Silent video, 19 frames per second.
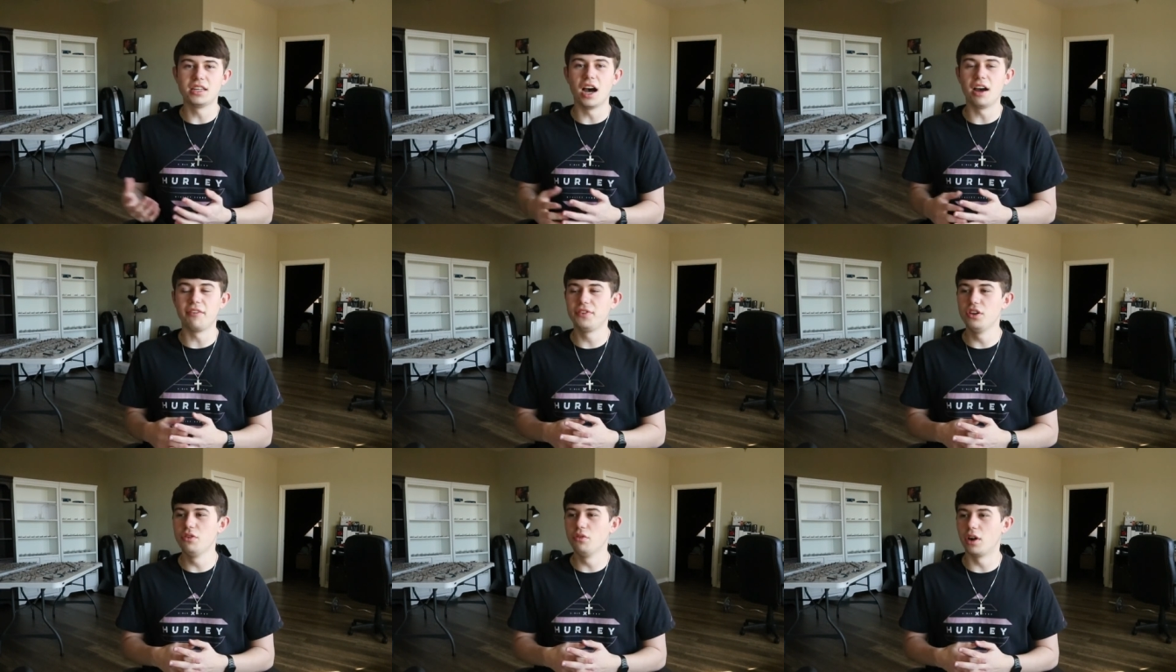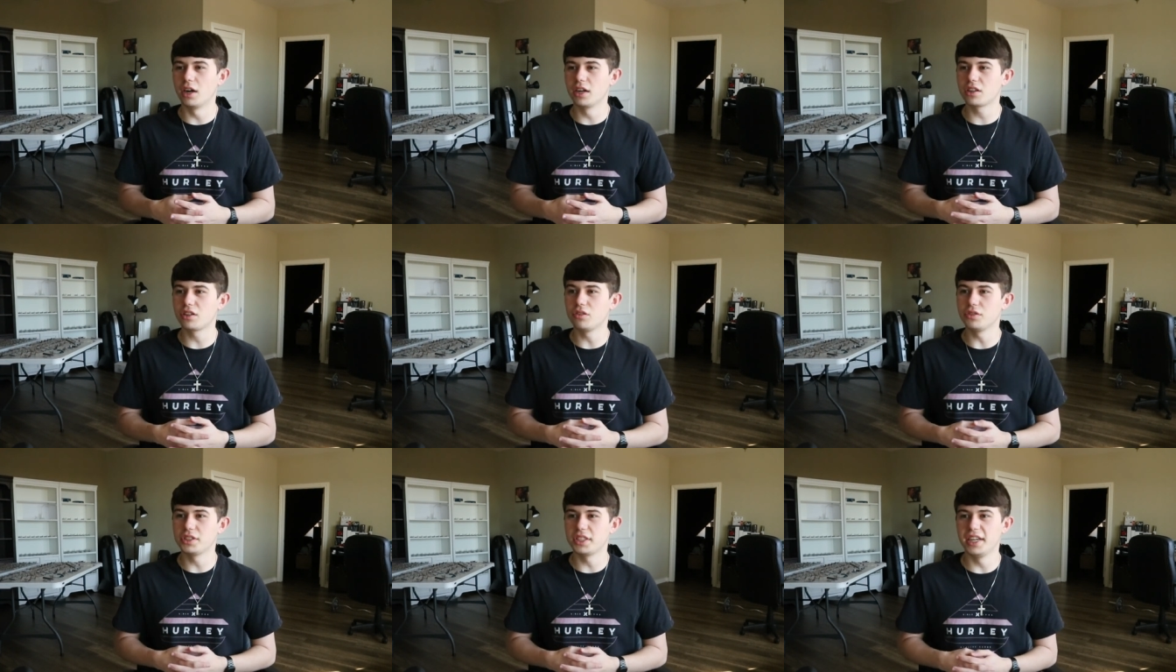a few
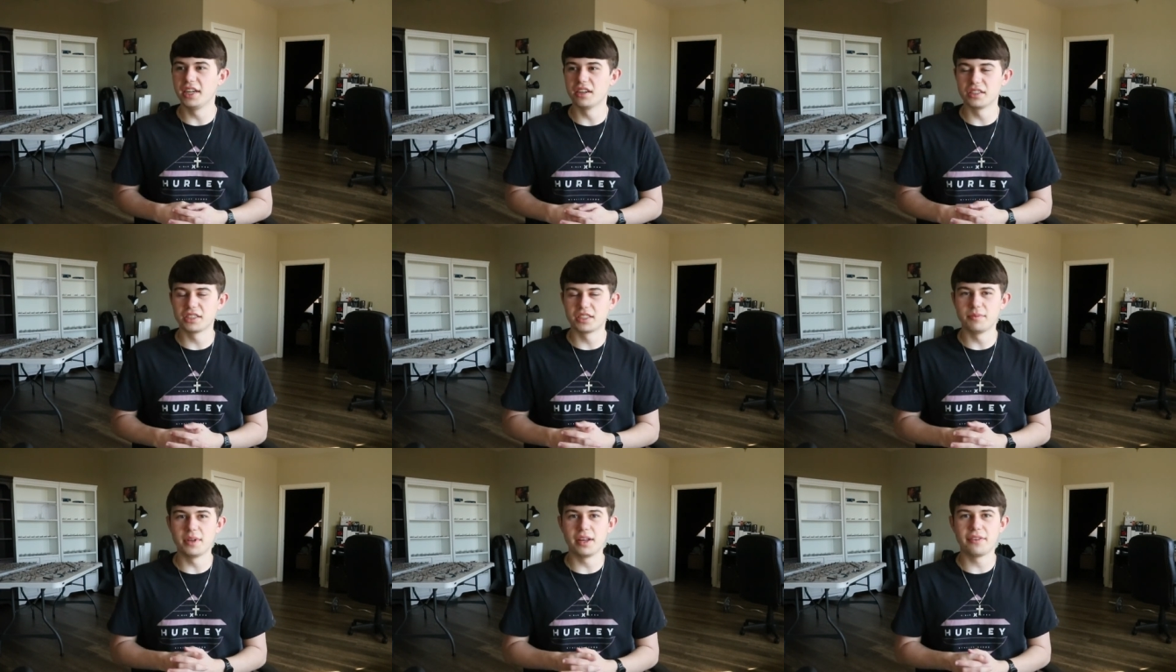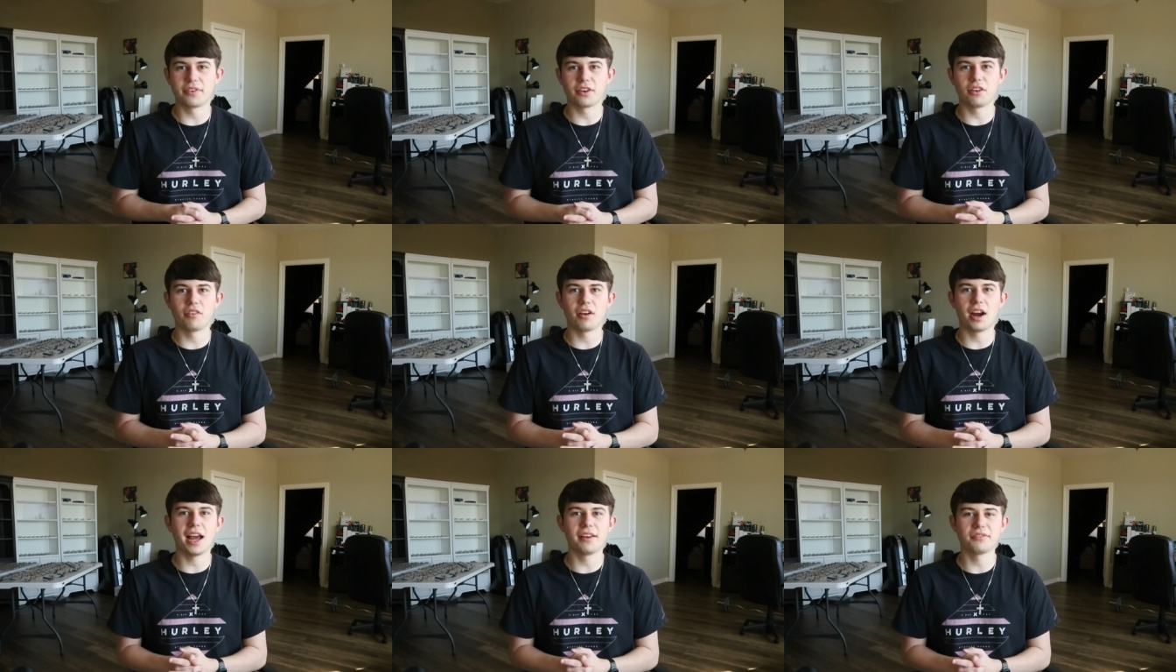articles here and some different
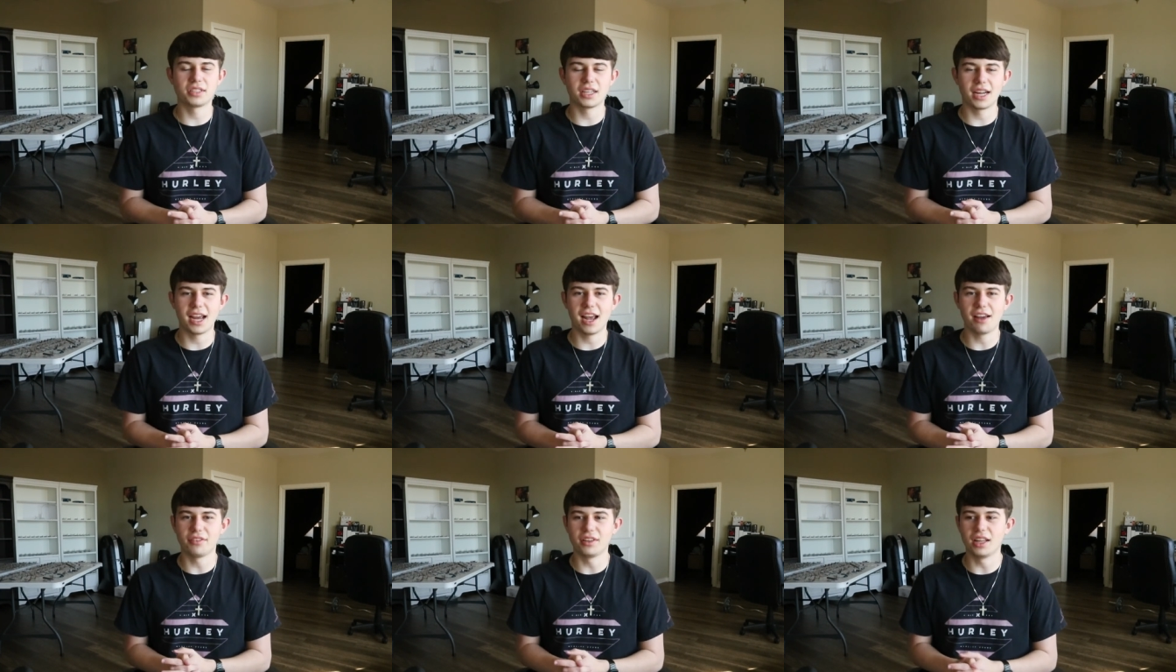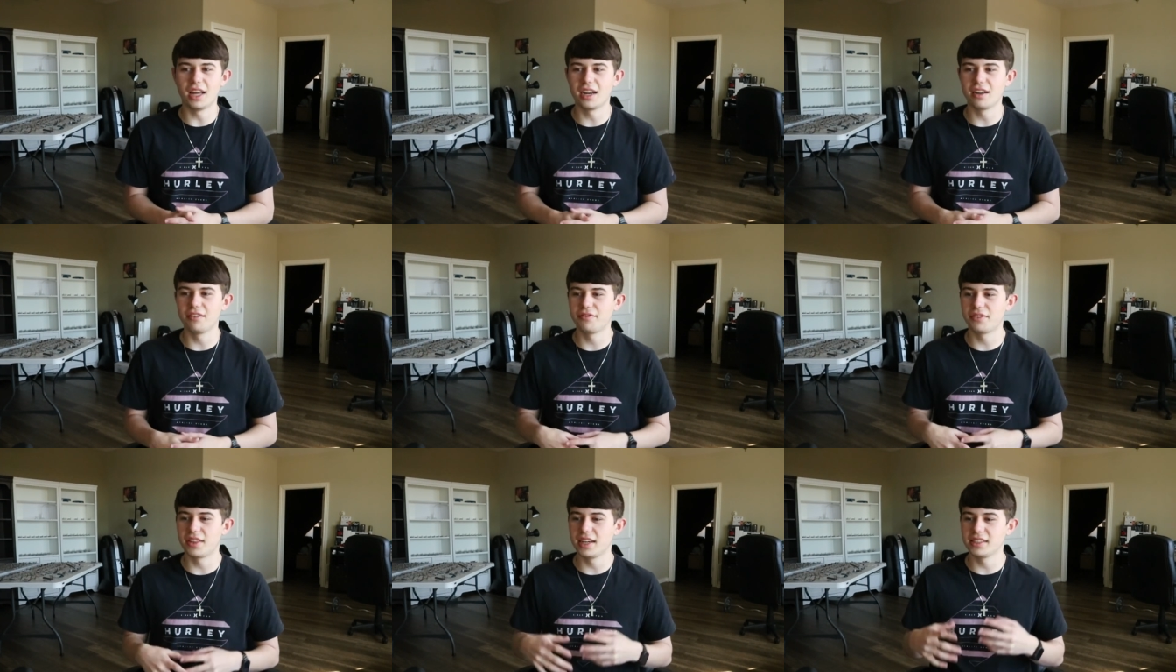graphs, and I have a lot
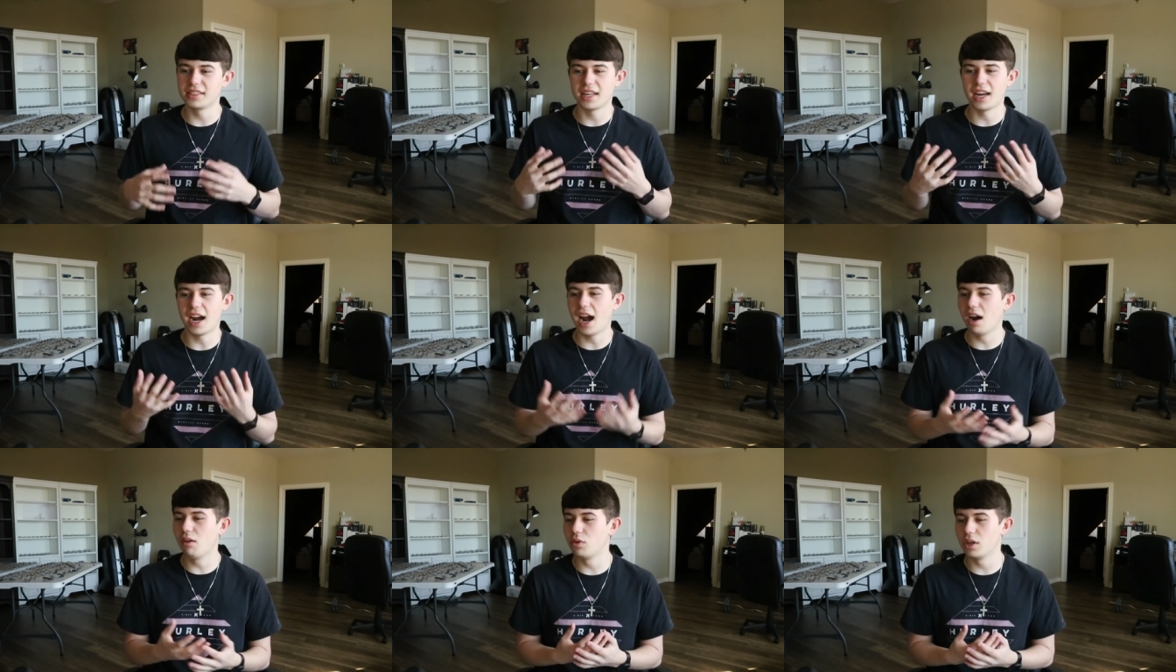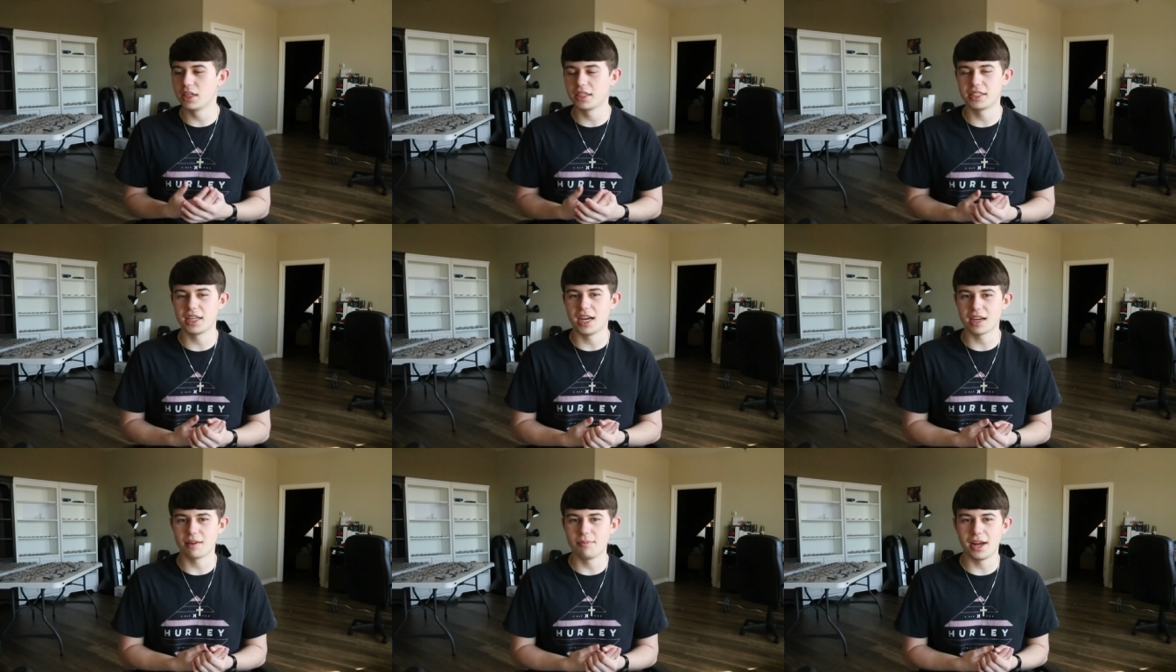of things that I want to
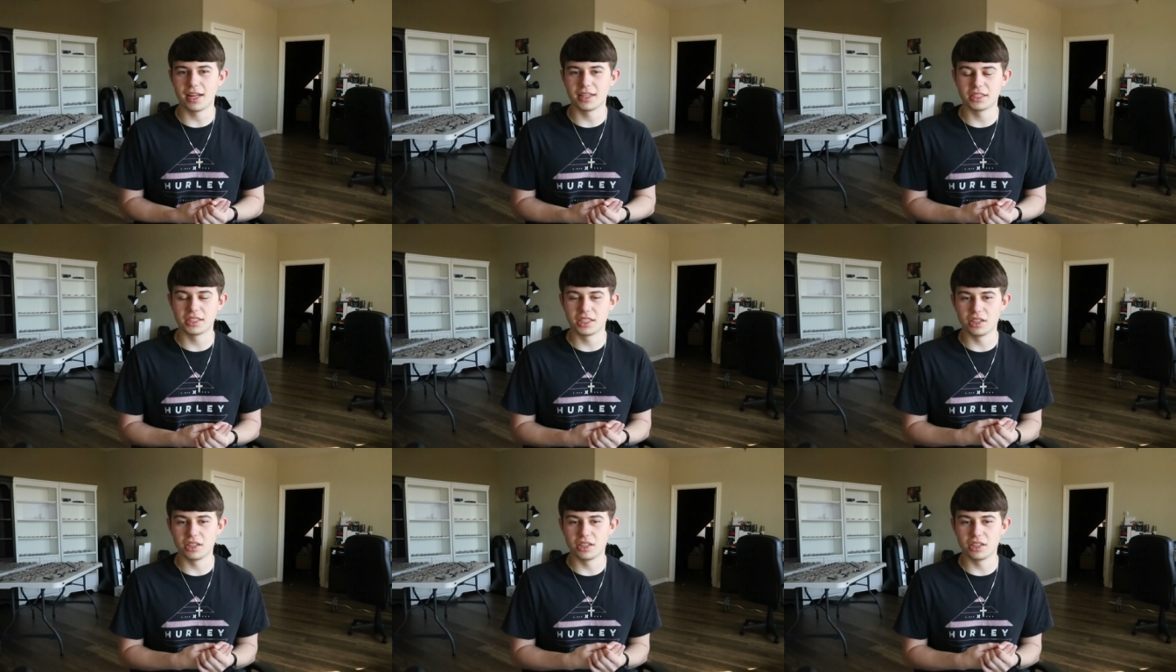talk about.